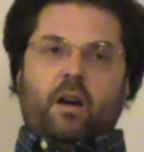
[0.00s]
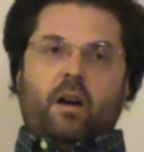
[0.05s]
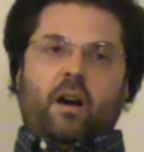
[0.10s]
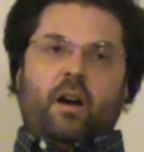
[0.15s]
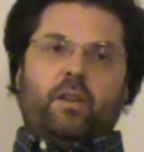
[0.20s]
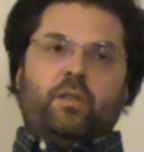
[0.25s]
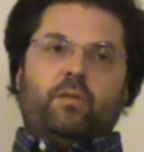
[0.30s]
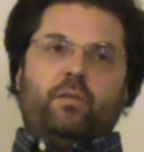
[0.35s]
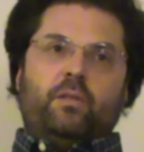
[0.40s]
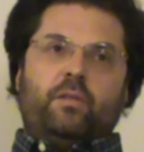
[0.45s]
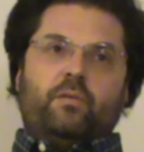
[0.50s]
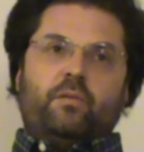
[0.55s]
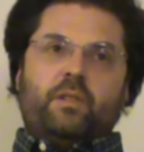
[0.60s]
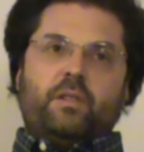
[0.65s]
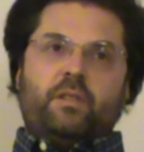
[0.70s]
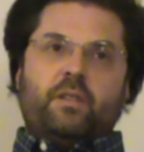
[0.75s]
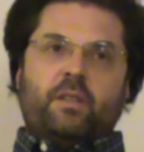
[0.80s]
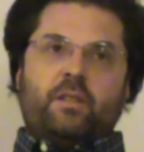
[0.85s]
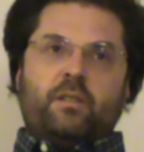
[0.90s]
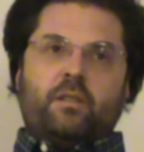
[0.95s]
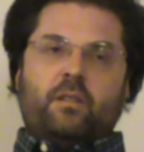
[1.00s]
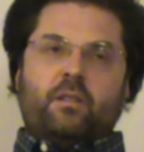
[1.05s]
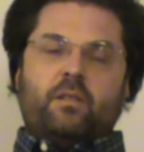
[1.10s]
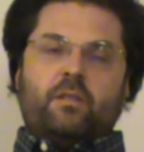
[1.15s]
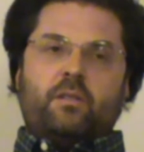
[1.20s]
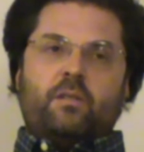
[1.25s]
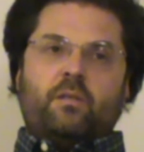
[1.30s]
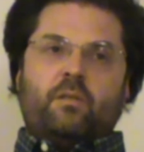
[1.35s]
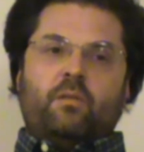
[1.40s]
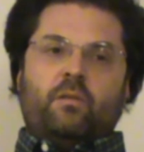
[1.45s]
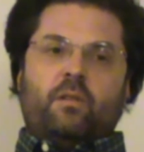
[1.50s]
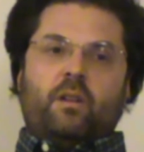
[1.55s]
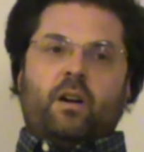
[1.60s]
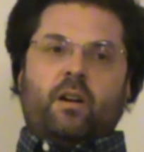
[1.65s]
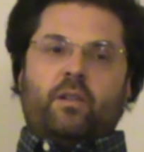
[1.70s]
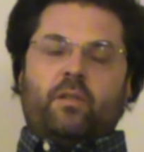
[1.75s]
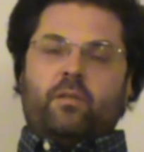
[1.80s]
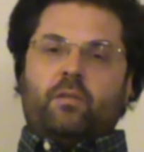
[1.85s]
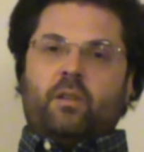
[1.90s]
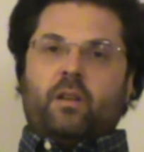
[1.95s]
Are you in resistance or
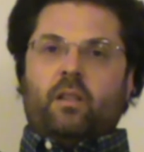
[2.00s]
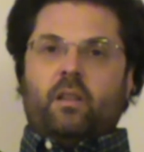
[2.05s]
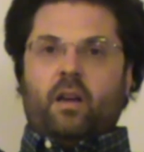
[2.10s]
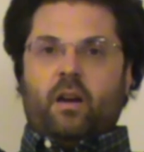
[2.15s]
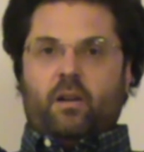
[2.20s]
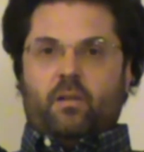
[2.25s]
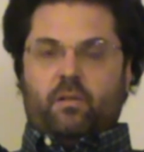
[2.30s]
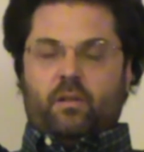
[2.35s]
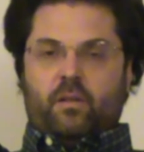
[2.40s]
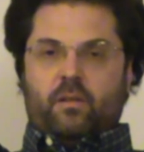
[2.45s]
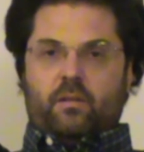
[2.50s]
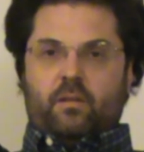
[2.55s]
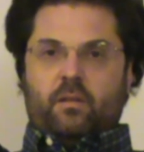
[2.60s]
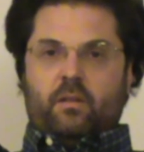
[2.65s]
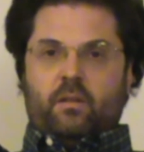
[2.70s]
are you in allowing?